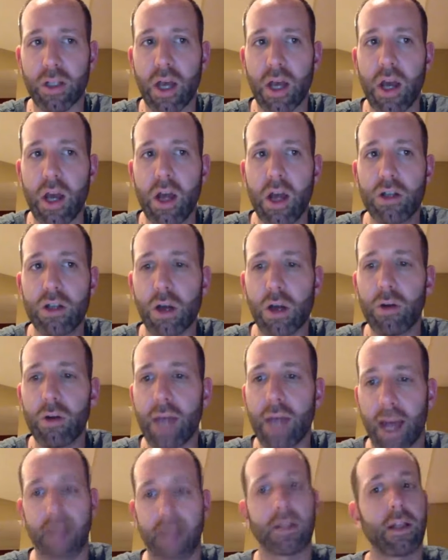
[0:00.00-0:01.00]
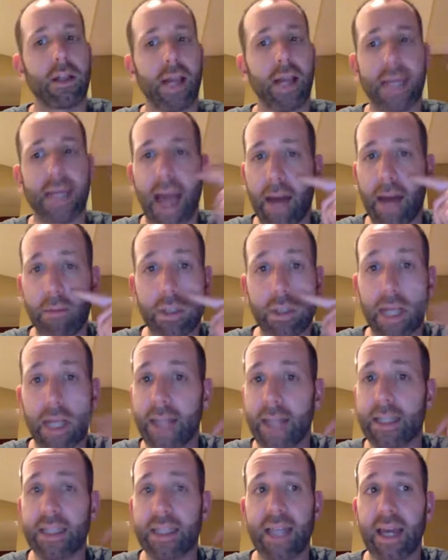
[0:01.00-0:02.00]
So yeah, like Adam said,
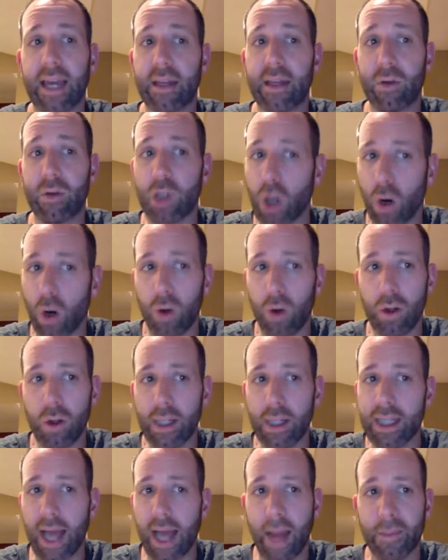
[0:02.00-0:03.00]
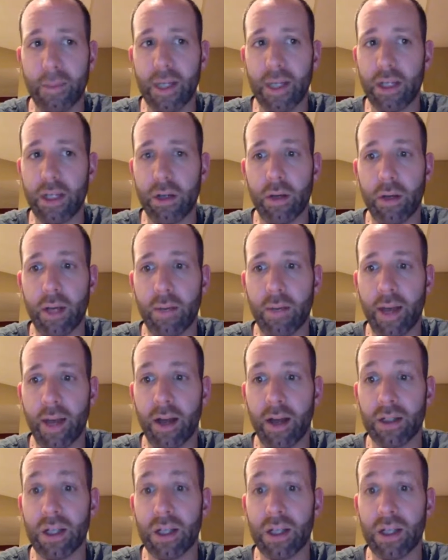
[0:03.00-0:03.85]
stay totally tapped in your emails,